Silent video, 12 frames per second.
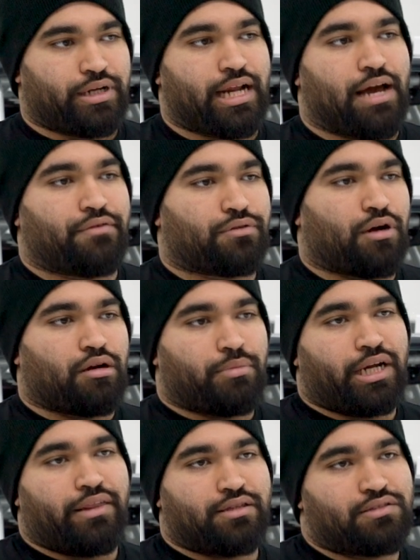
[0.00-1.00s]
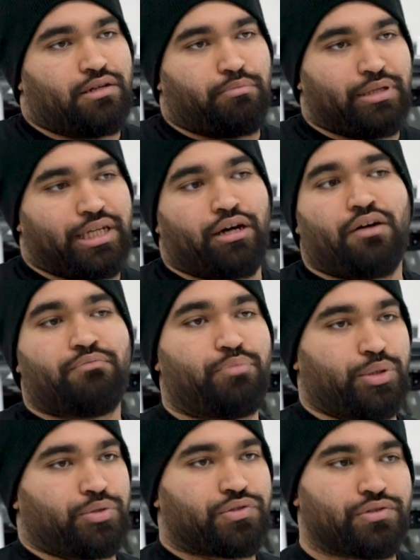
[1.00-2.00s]
we're gonna have a throttle body that's gonna bleed off
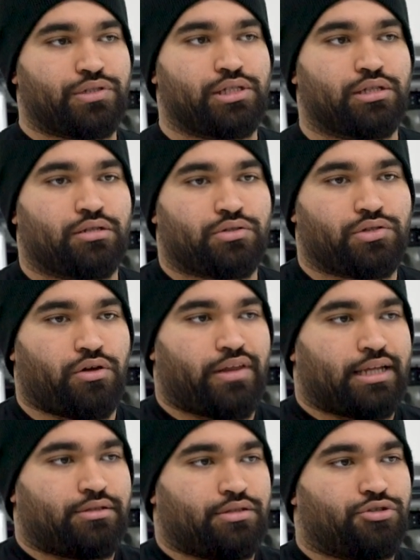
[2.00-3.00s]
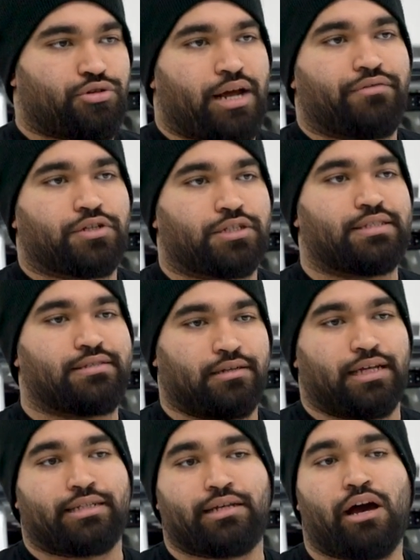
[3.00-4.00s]
boost so that the driver can
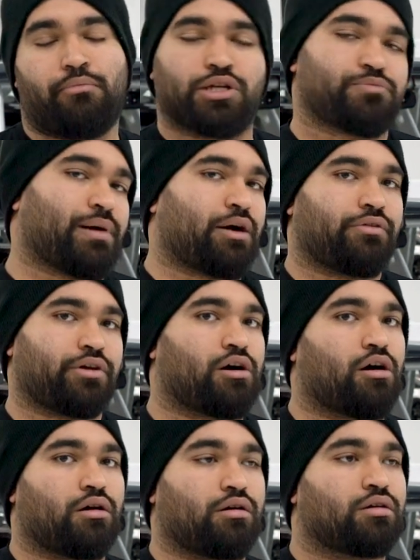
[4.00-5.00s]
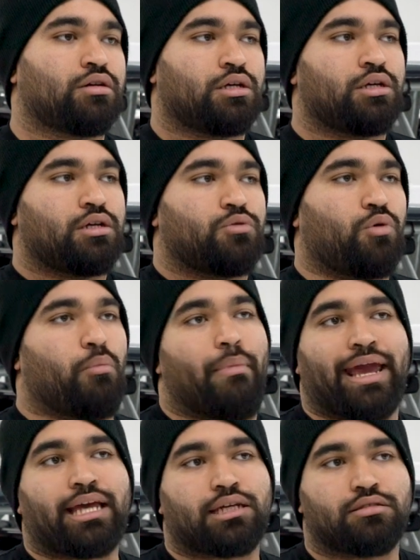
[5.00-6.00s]
select how much power the car will
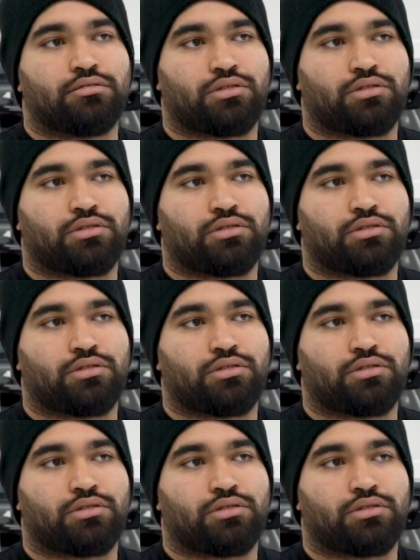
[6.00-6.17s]
make.